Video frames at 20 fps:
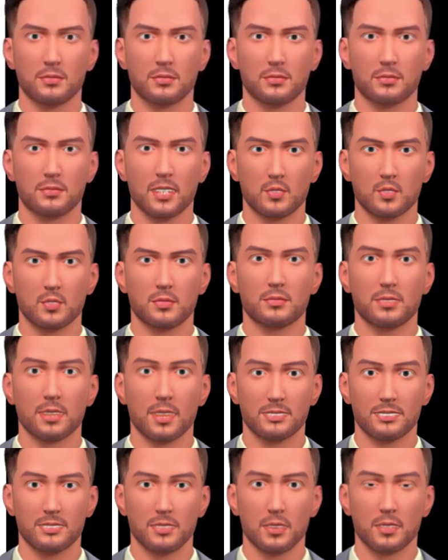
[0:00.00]
However,
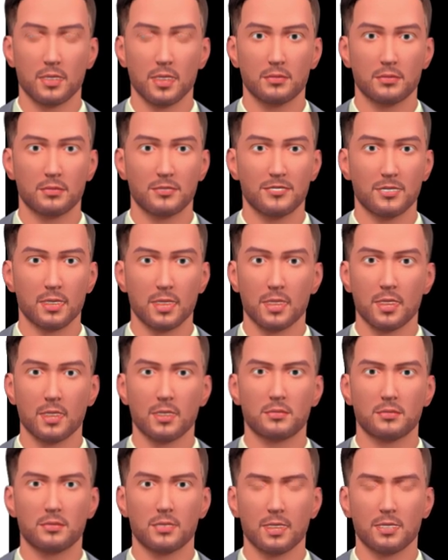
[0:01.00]
this does not mean
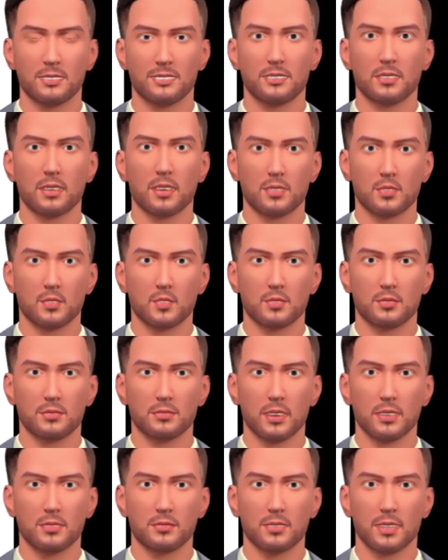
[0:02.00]
fund managers will
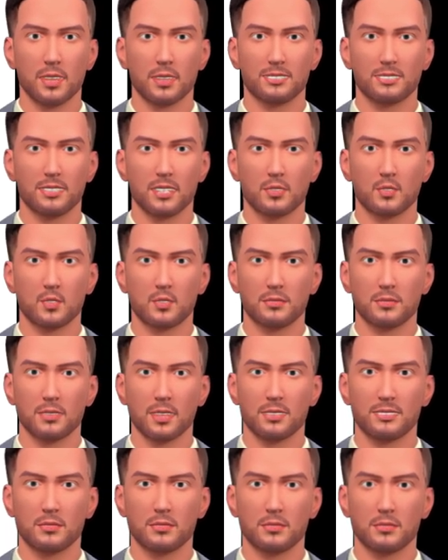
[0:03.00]
have a completely free
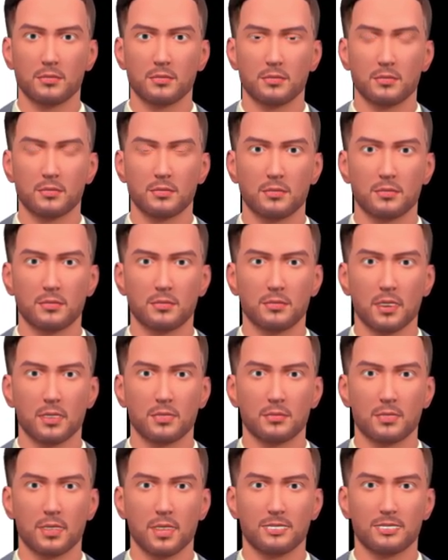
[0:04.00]
hand.
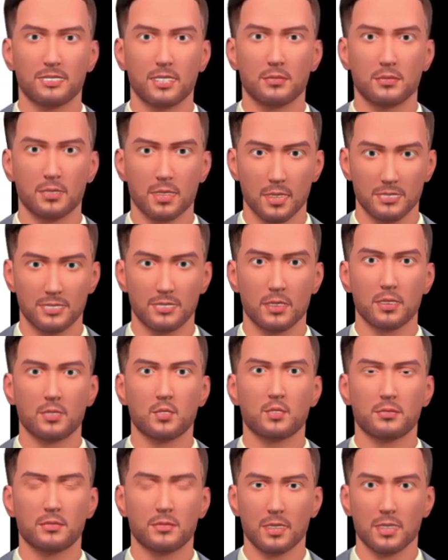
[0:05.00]
There are some restrictions
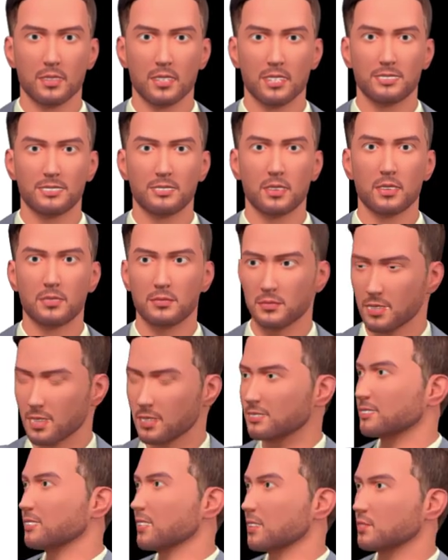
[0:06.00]
to ensure funds work
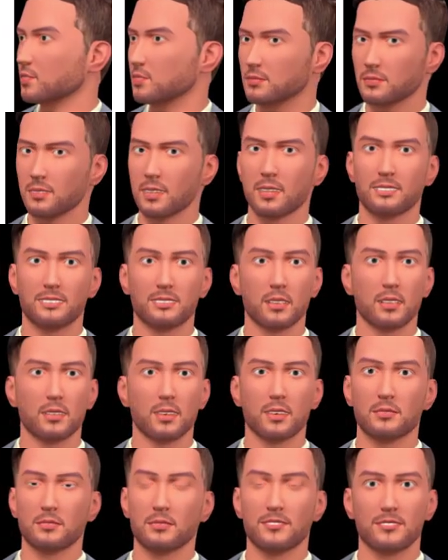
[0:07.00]
within a framework and
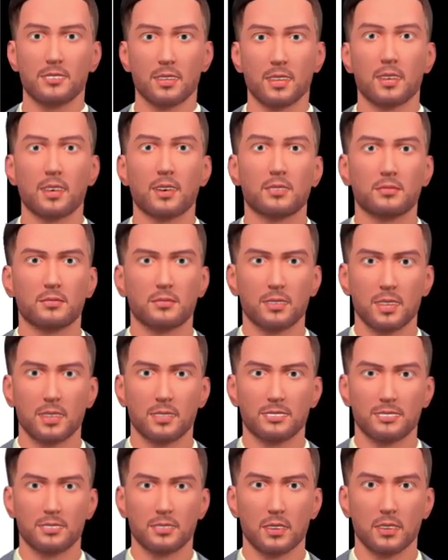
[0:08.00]
don't go too aggressive
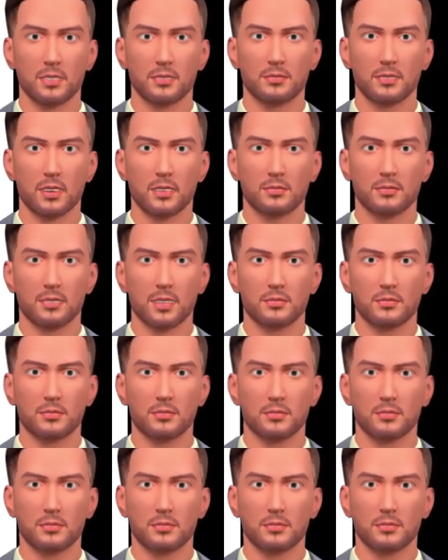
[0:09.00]
with their strategies.